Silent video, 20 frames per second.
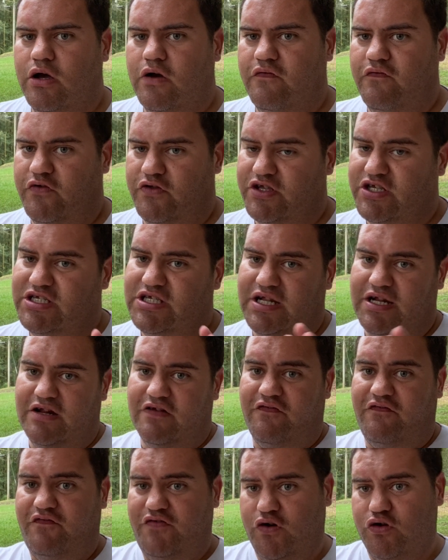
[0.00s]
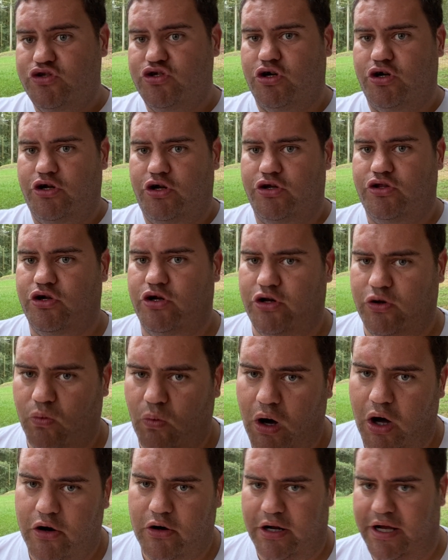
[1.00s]
for the city to filter your dirty
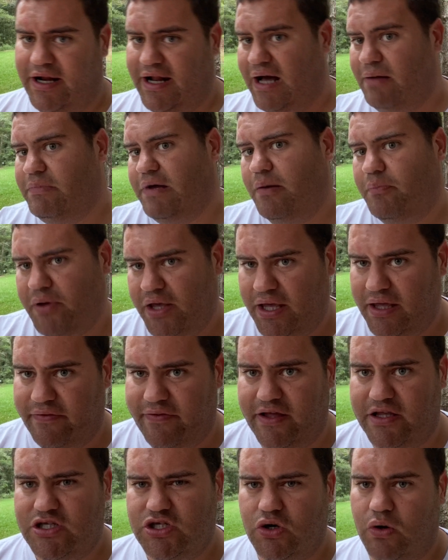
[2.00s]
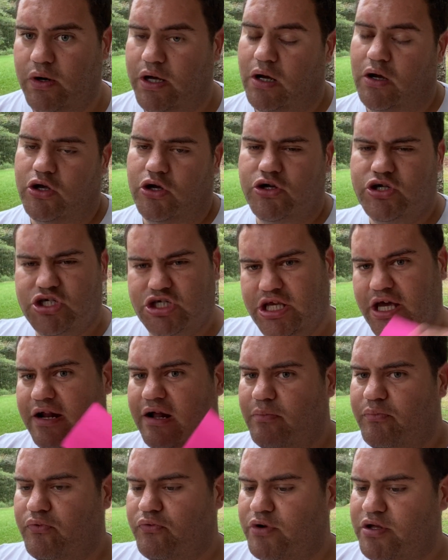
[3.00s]
water, and I'm not paying that. So your
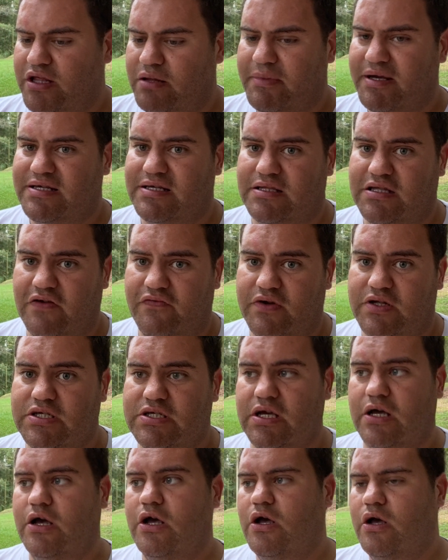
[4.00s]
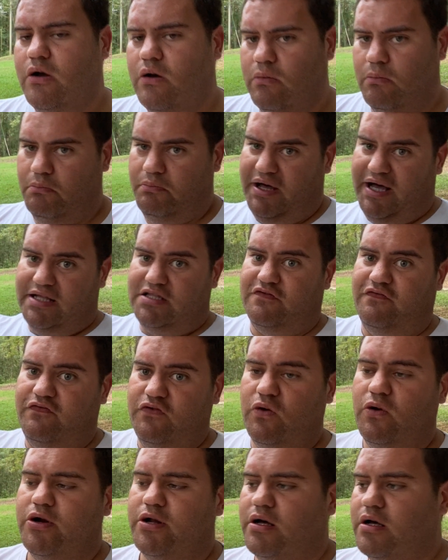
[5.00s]
setup really makes a difference. Back to
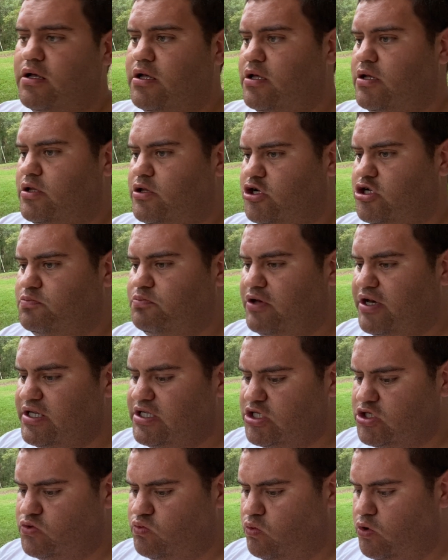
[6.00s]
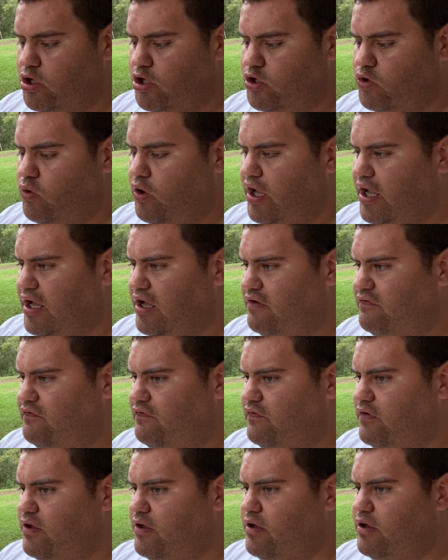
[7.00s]
Florida, there's places where you have
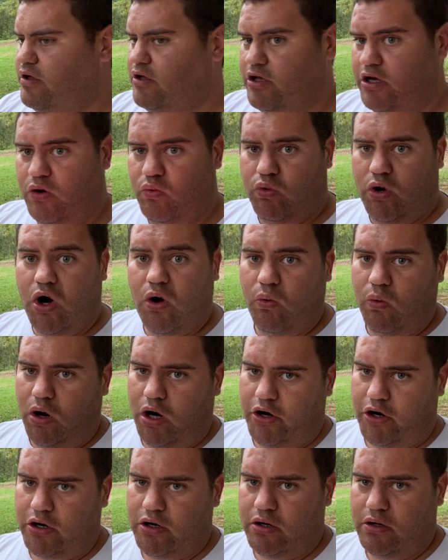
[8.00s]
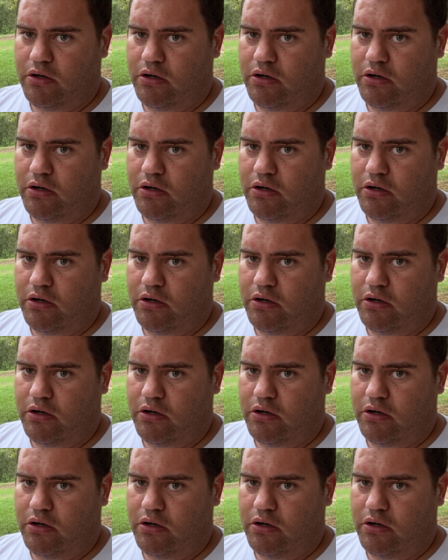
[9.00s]
a well water.